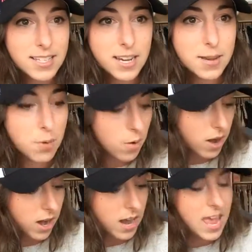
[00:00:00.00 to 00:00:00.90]

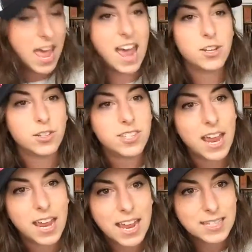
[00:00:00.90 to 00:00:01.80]
anymore. And you
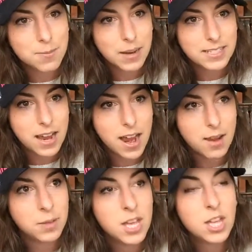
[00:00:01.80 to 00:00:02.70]
say, it's my time.